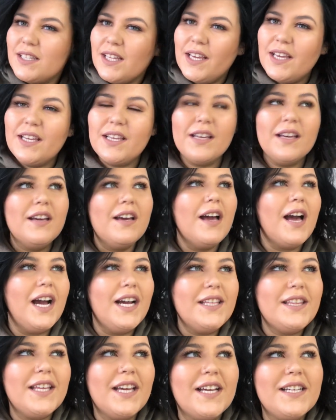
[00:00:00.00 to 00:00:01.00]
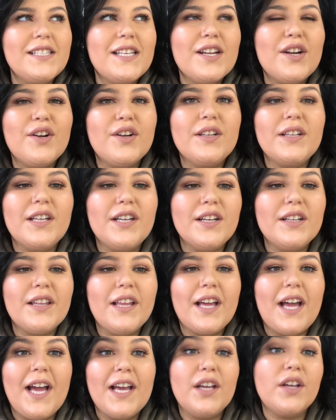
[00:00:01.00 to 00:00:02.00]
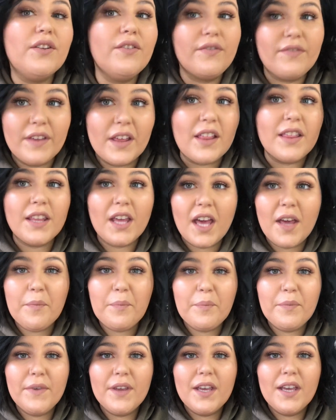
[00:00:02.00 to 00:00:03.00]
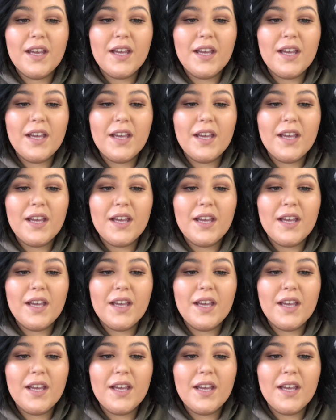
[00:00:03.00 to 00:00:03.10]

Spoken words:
Like, I think I said earlier, like, I could feel them.